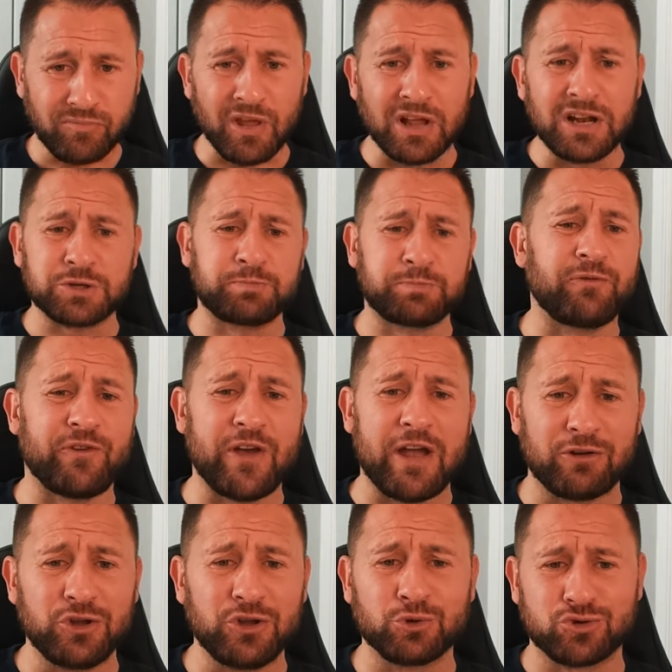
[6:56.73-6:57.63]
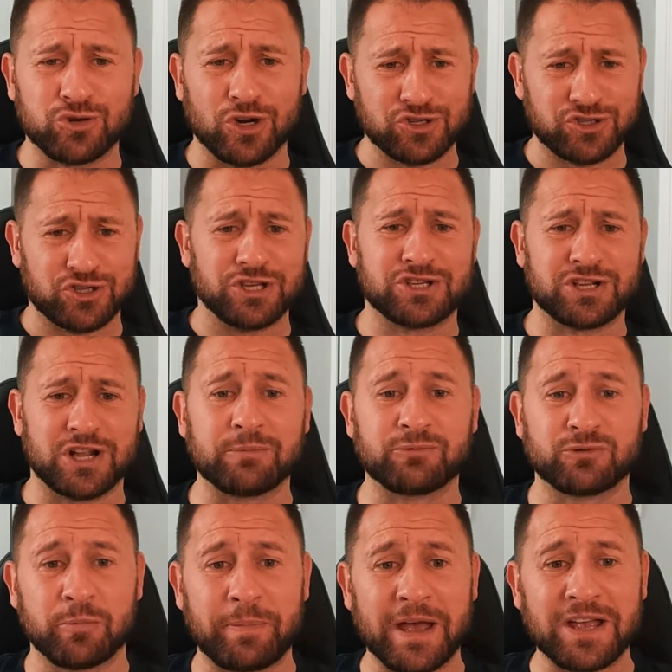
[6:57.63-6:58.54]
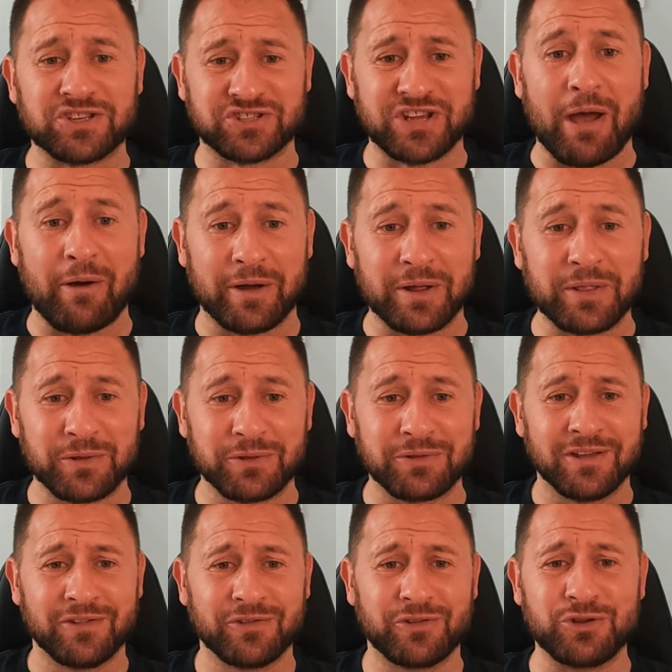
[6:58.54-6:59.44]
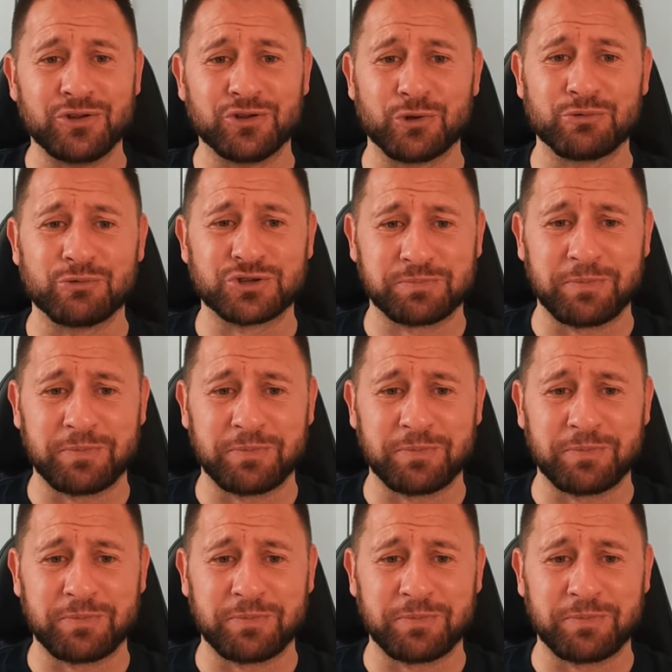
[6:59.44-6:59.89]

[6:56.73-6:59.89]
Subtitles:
And let's be fair, you trust these clubs with better scouting than you do with